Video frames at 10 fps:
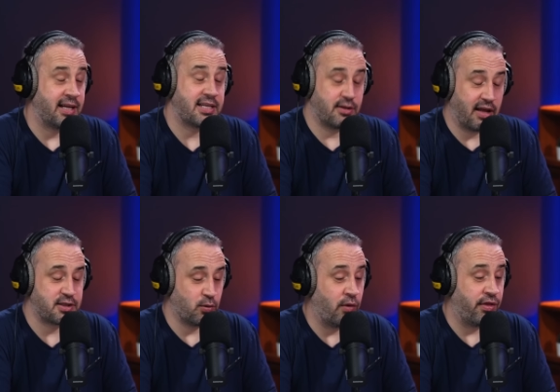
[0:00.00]
That's that's
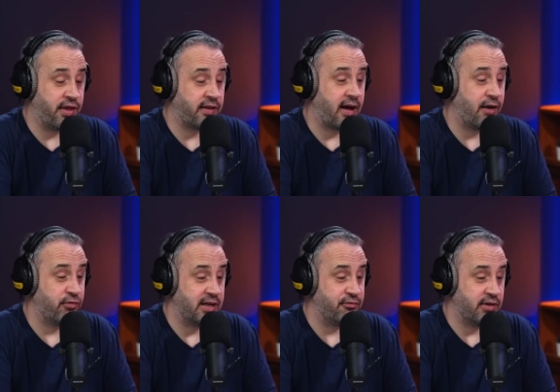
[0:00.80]
the one thing that I
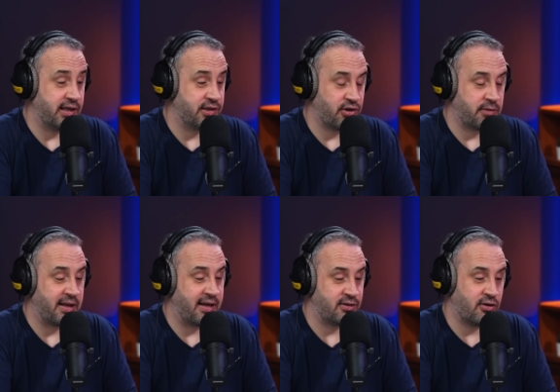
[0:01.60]
really, really enjoyed
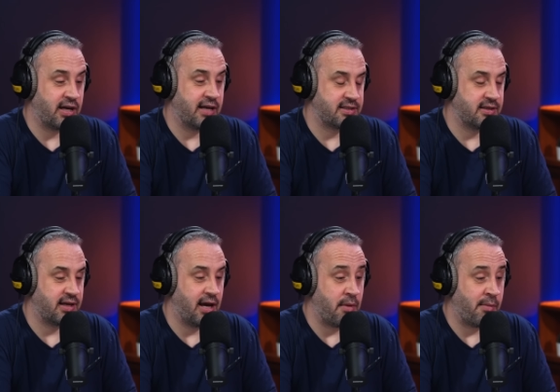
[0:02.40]
about that Doncaster
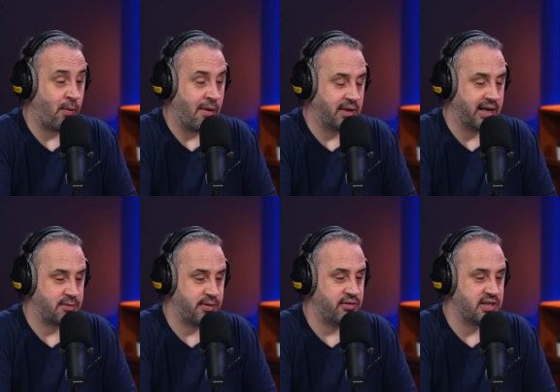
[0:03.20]
game and my Wembley
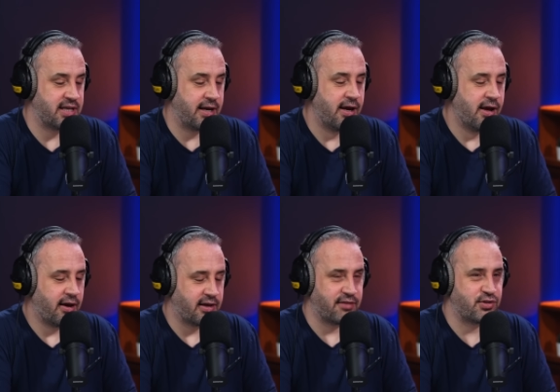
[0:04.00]
experience then,
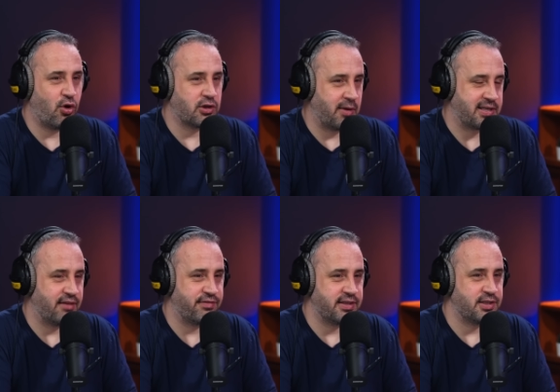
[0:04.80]
because I've talked
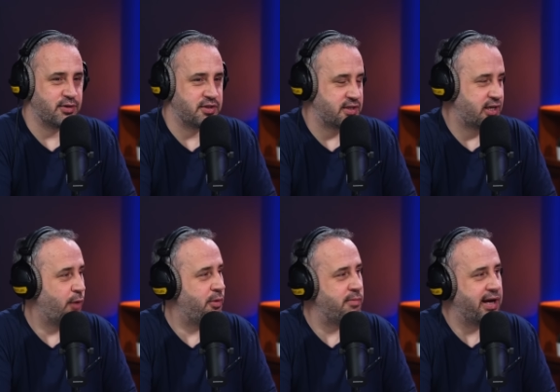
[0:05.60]
myself into just as a
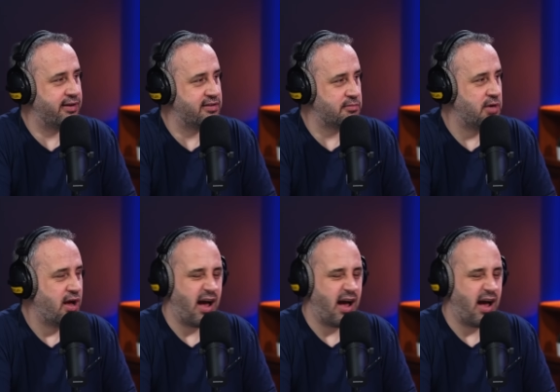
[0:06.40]
coping mechanism.